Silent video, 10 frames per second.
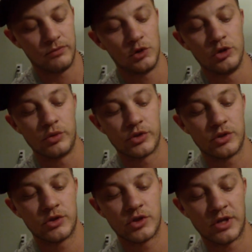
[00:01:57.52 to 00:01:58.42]

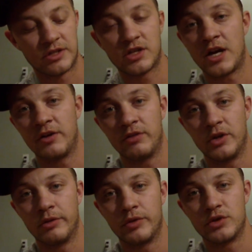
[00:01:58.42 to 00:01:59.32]
loose, so that's kind of
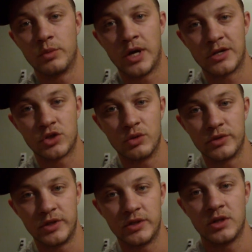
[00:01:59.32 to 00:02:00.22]
another reason why I
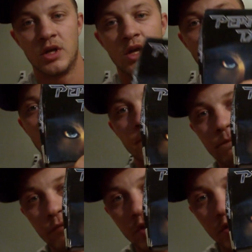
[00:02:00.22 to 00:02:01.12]
chose these.
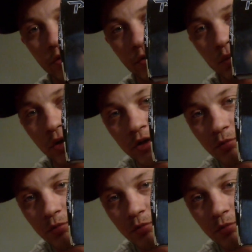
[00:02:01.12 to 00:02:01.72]
The third one